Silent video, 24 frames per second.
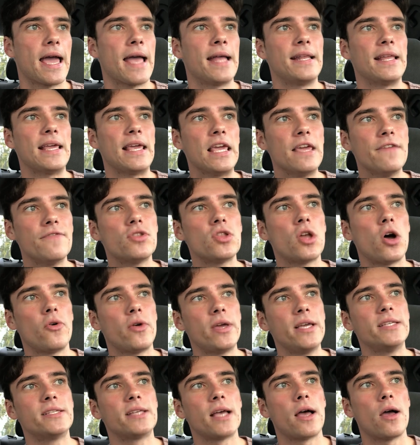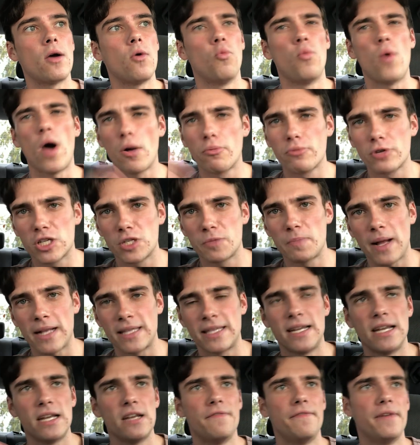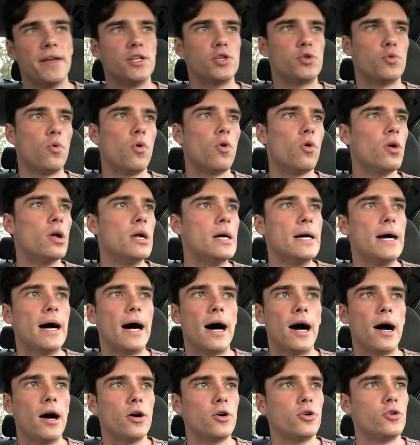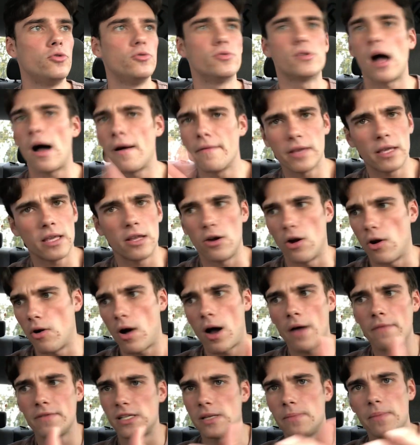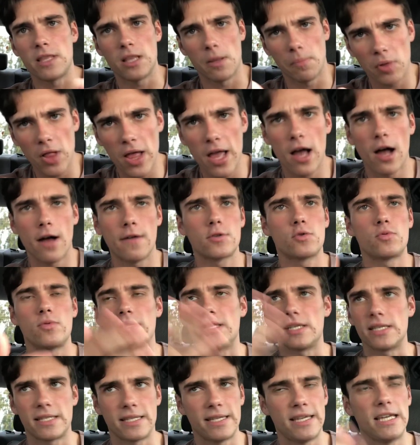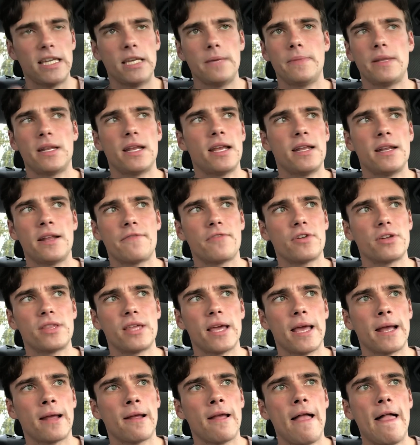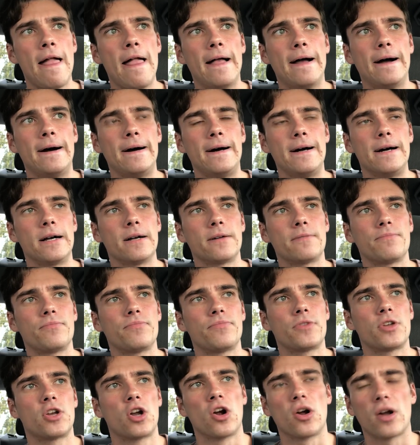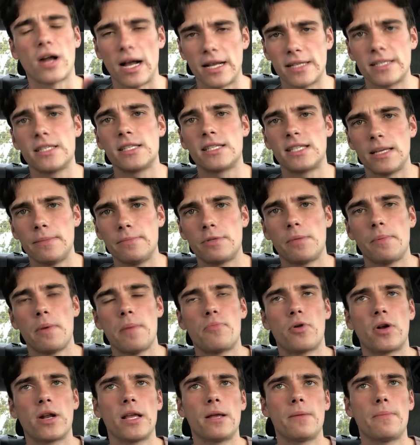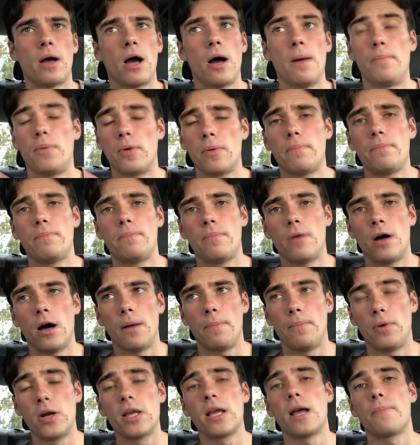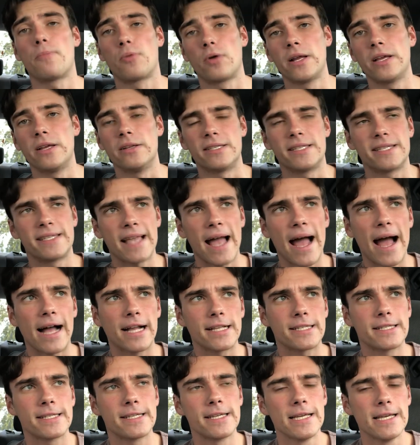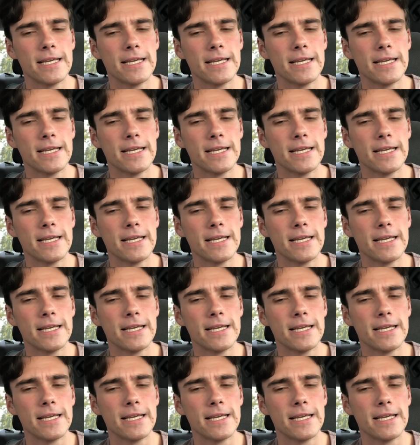and even though he's a well-respected individual who's obviously made the playoffs with this team and everything, Kirk Cousins seems to be putting up pretty good stats.